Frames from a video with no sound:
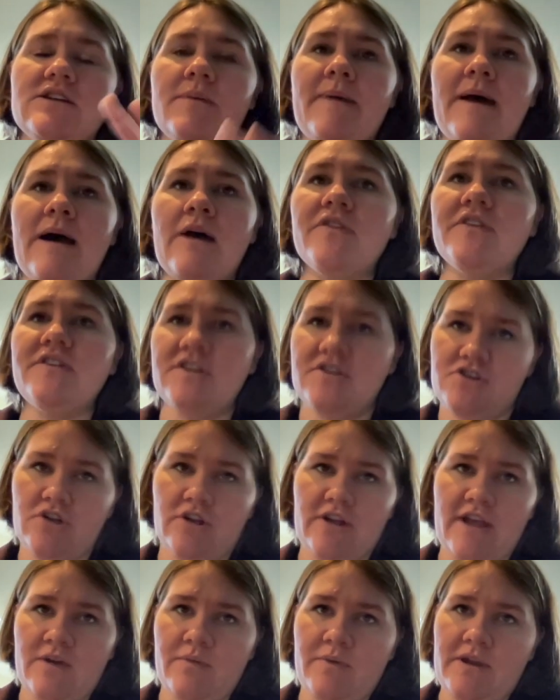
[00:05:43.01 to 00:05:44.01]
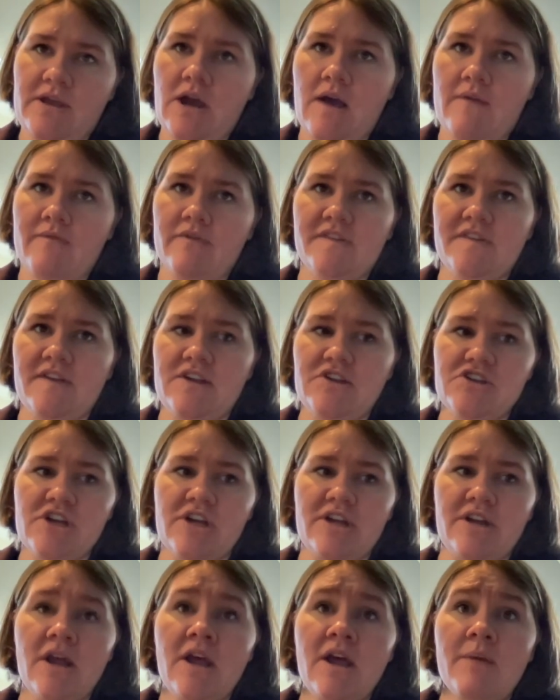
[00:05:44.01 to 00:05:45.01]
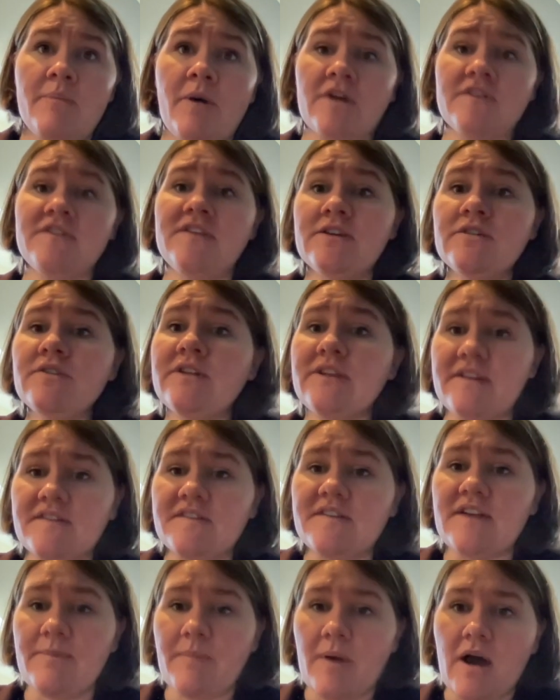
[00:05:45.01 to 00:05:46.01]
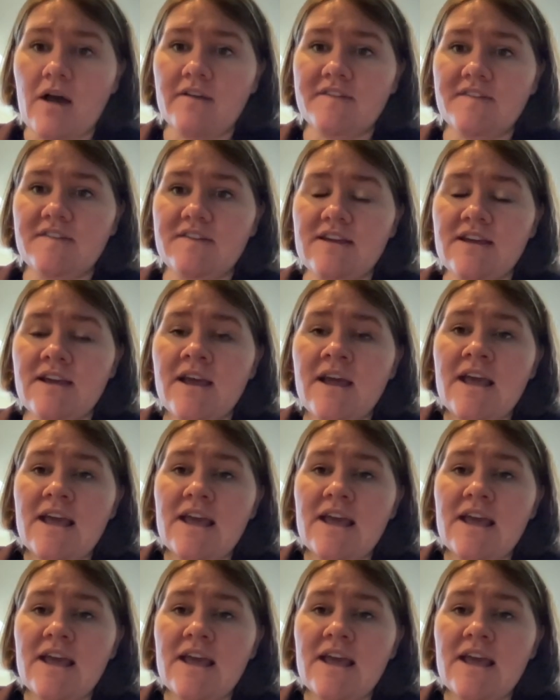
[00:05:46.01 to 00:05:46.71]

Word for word: about the digital equity conversation, particularly in state policy,